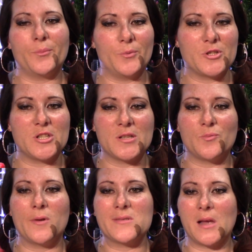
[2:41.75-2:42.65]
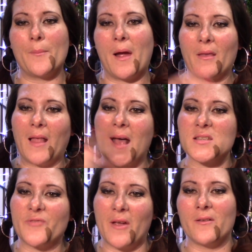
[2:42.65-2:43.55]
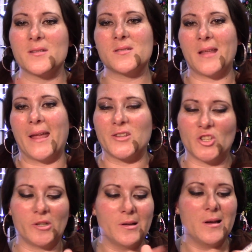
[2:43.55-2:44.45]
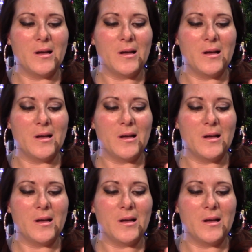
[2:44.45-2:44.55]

which was on my last favorites, the Angel.